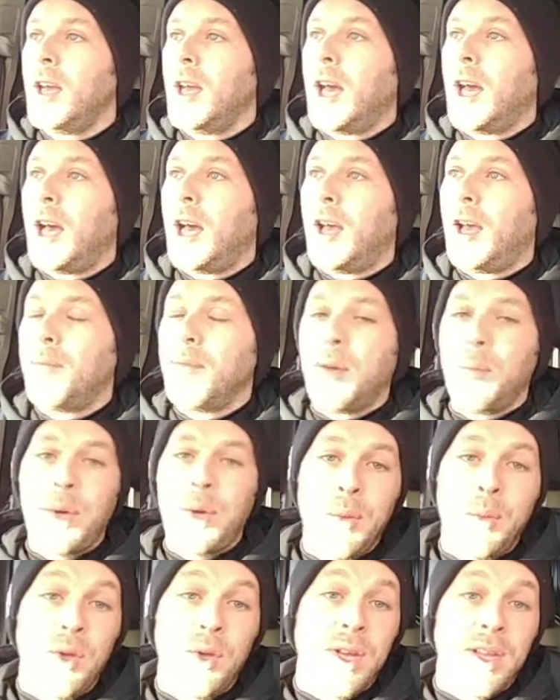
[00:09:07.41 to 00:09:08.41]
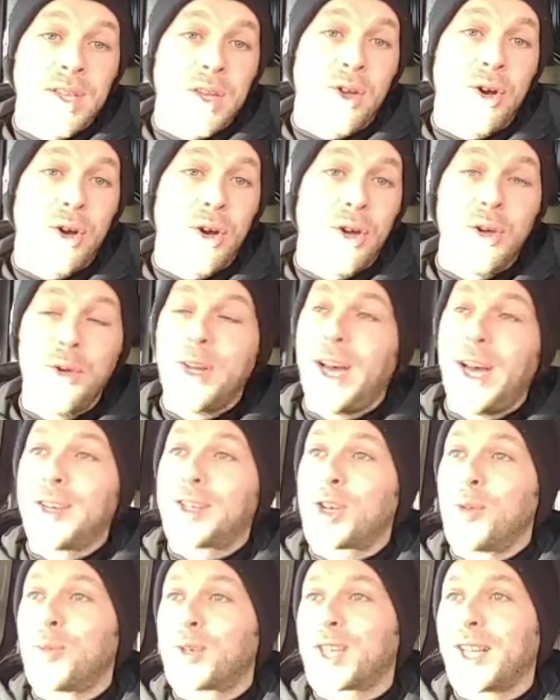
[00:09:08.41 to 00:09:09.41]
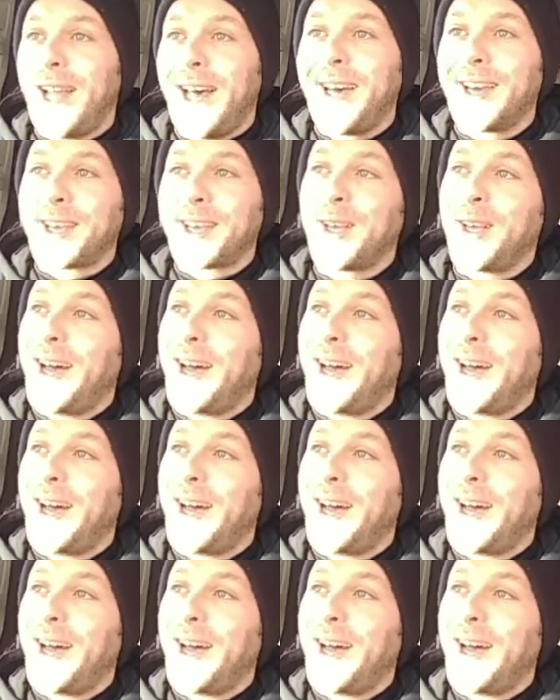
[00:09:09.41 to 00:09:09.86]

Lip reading: And people need to cut Unai some slack.